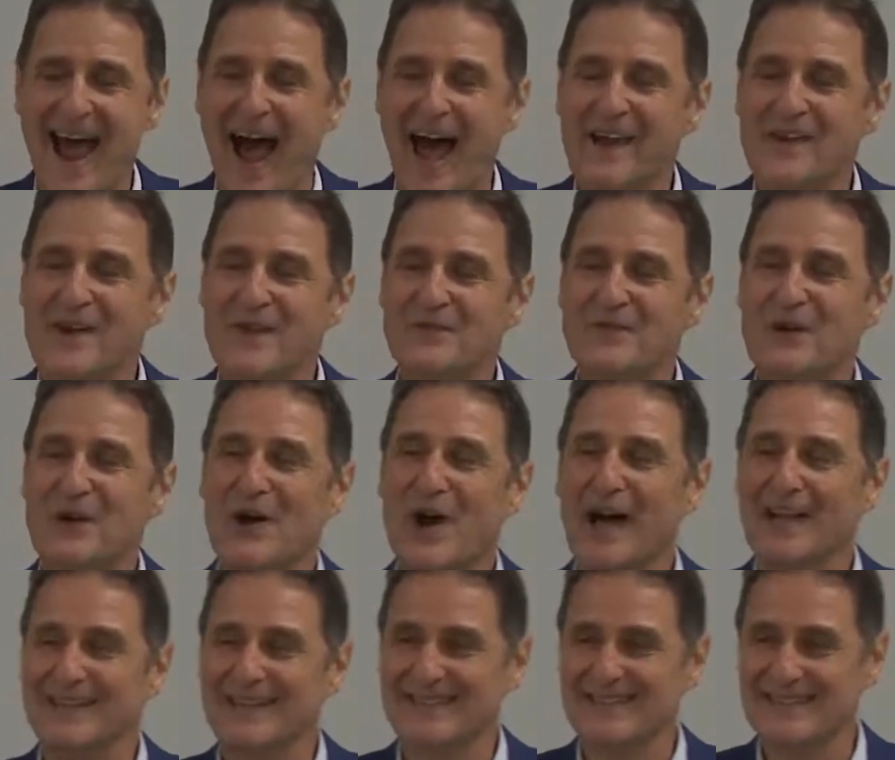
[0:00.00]
I don't know if you
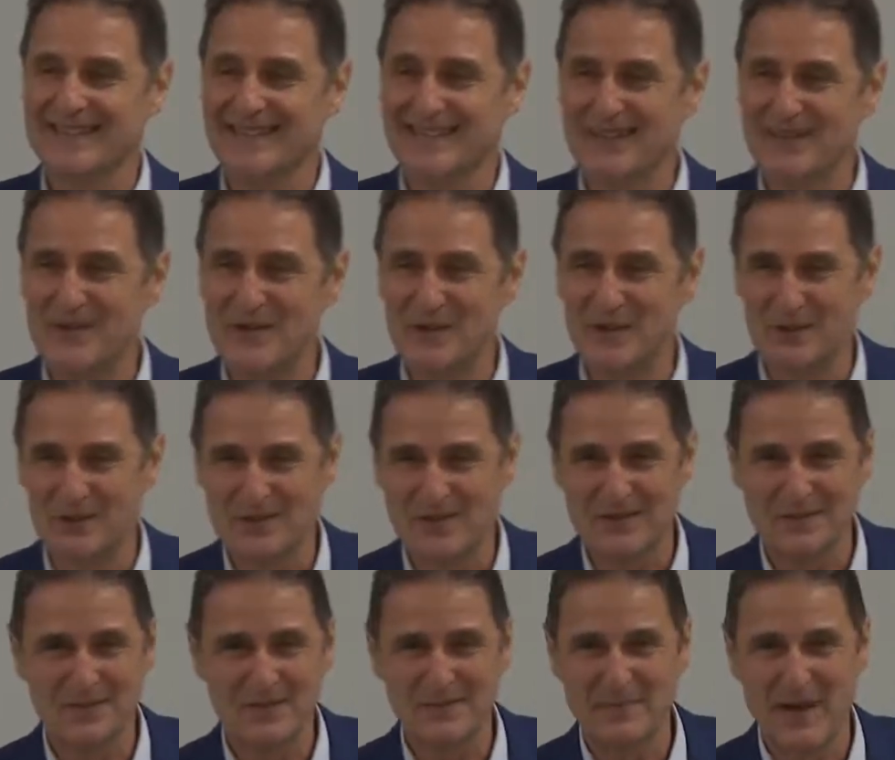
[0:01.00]
caught this in the news.
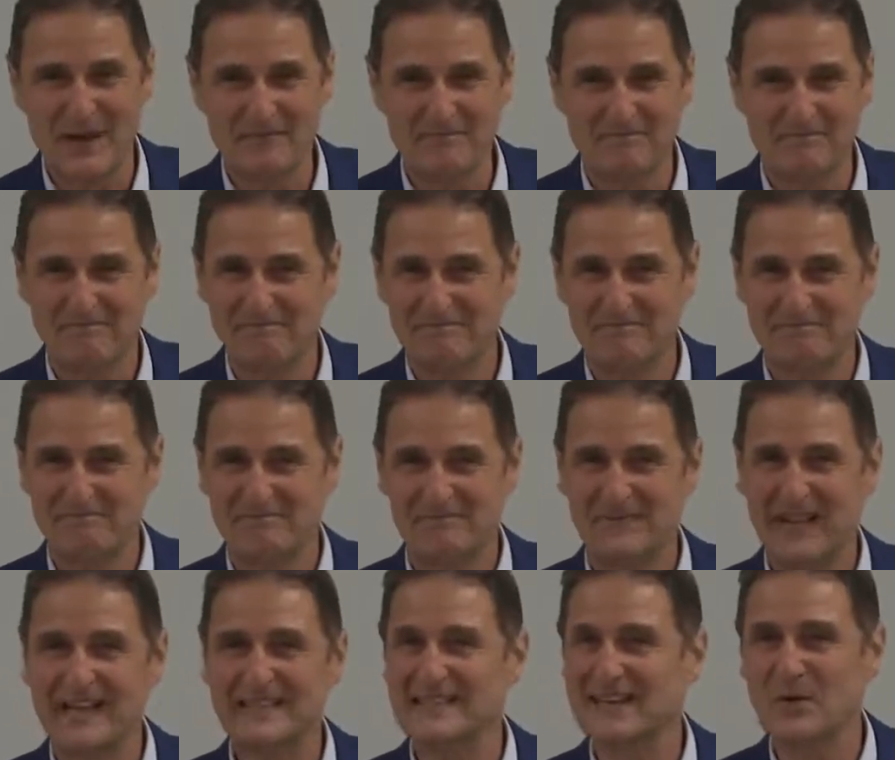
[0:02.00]
This was about
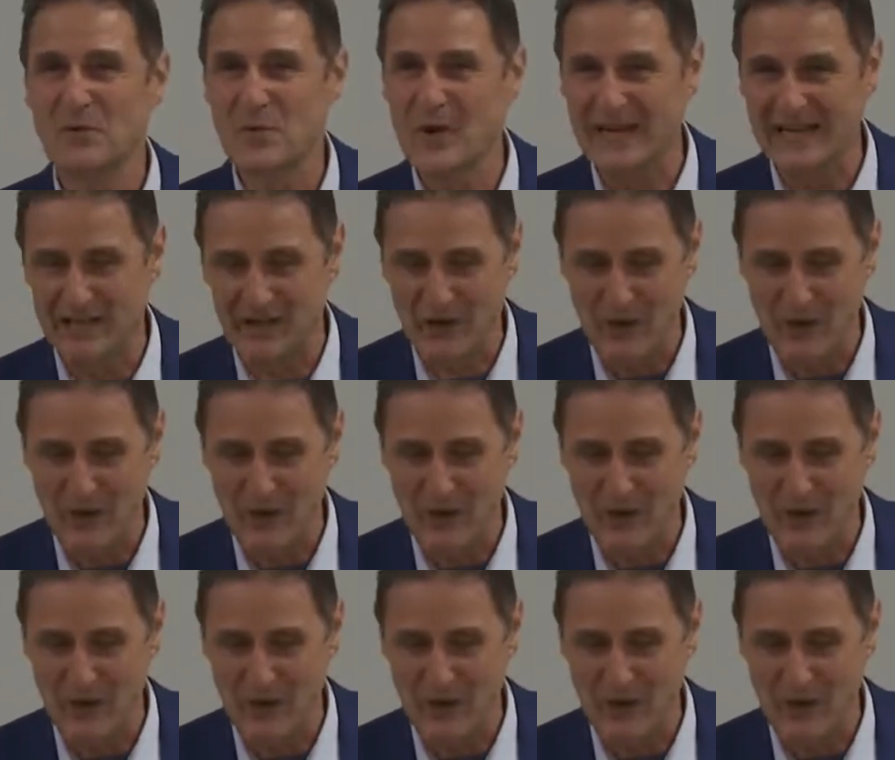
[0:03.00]
less than a week